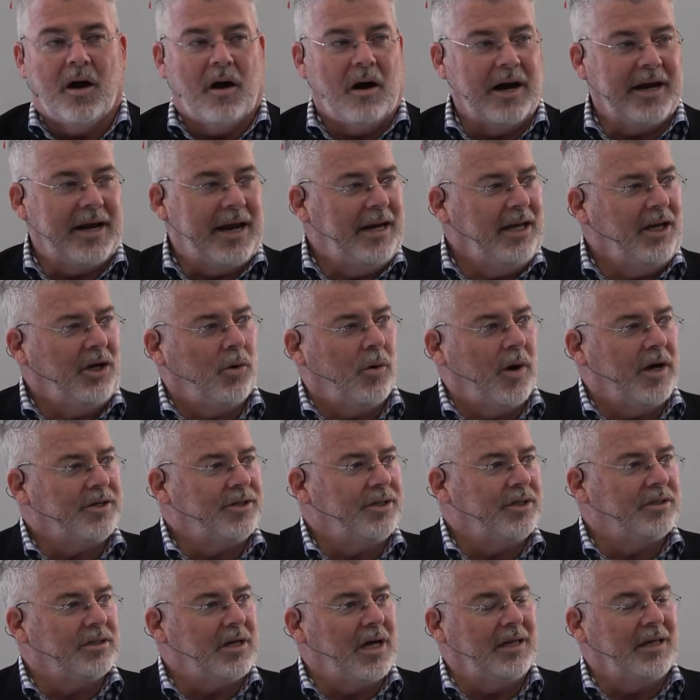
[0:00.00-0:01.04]
All right, any
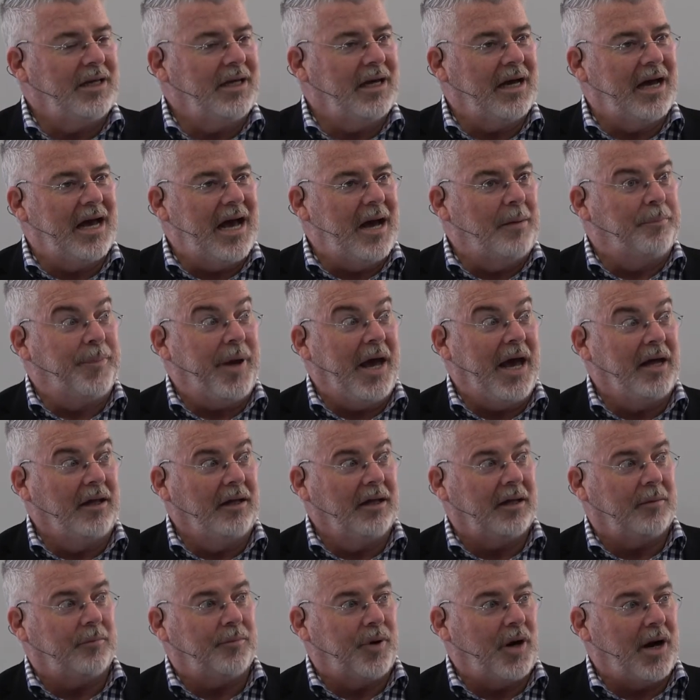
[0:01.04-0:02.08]
questions on the
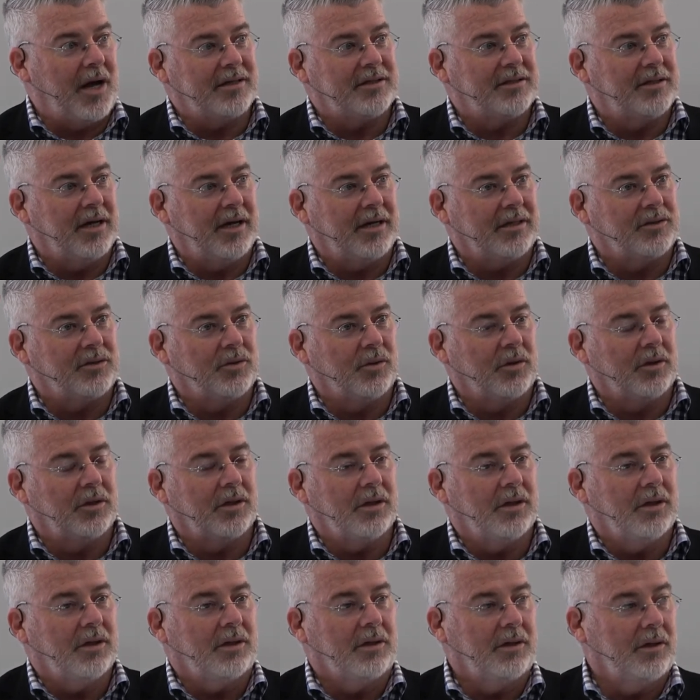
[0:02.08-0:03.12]
appellate process or
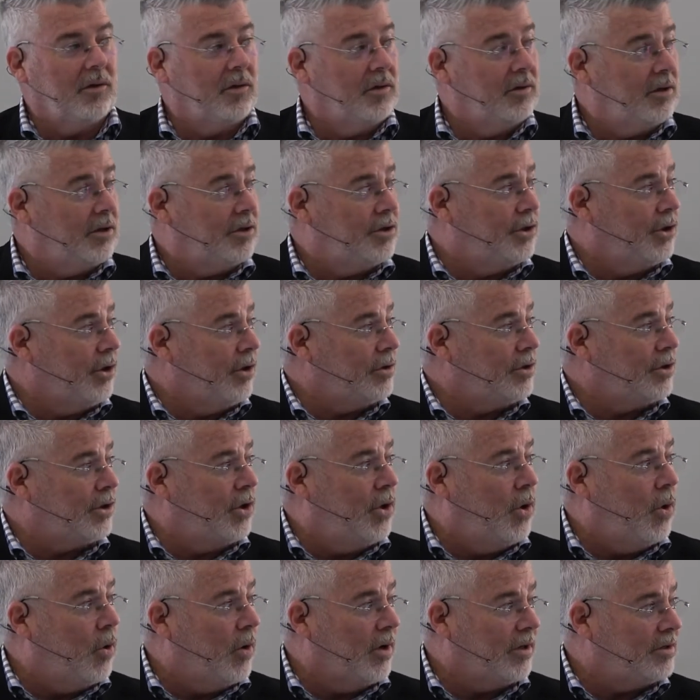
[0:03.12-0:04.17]
the church
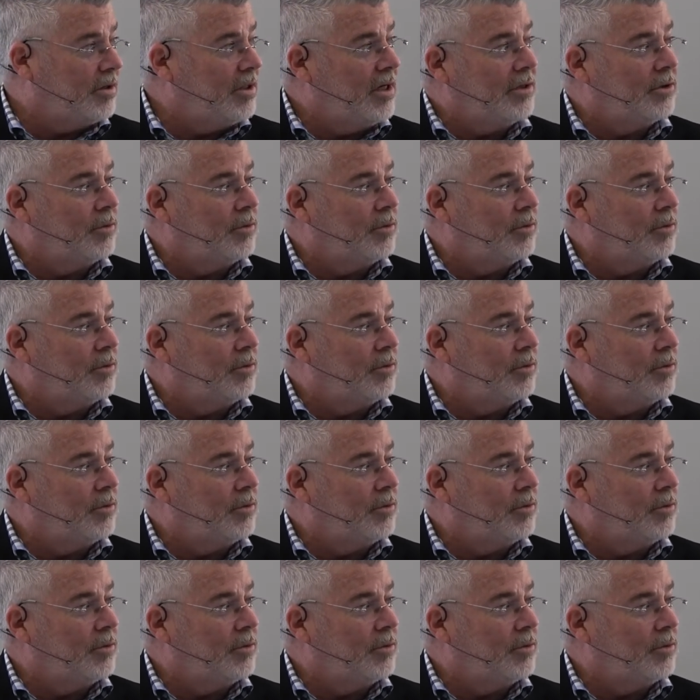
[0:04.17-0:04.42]
courts,